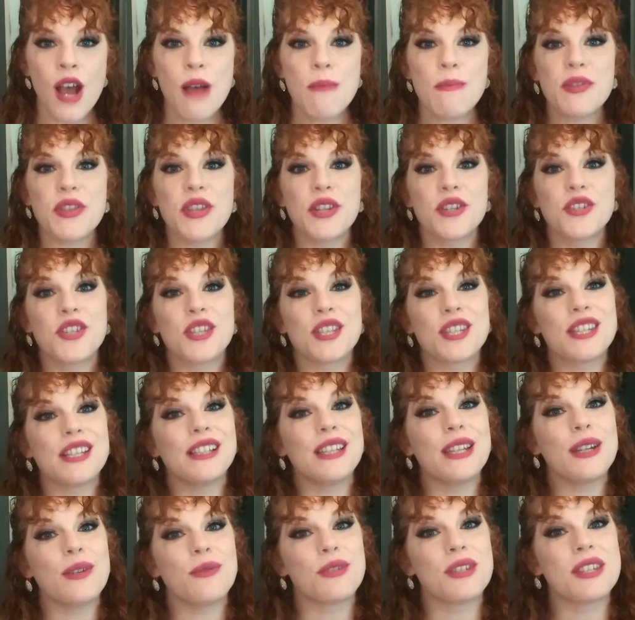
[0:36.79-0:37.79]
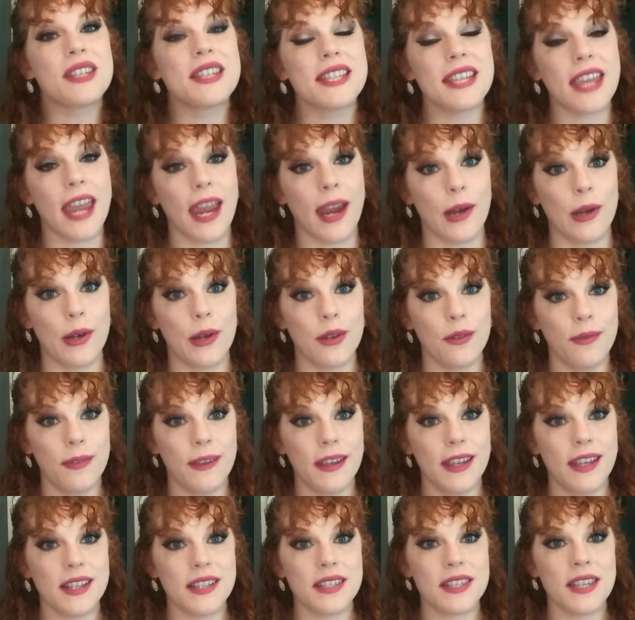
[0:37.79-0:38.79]
but they're just a little scared of
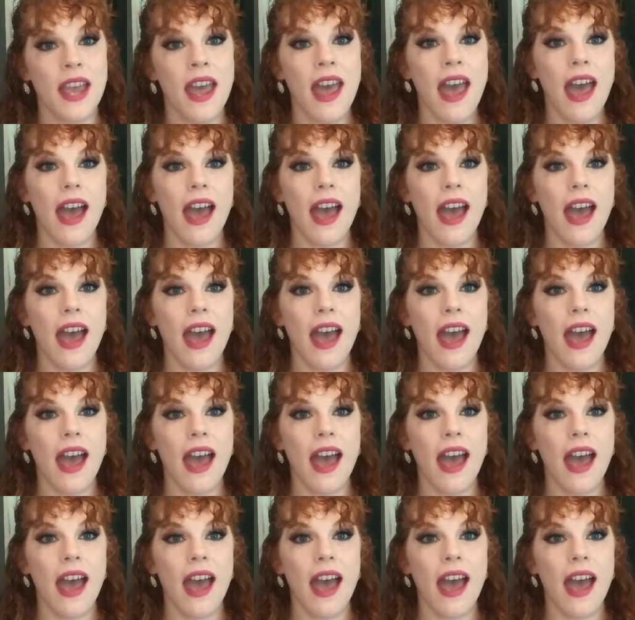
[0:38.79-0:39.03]
it.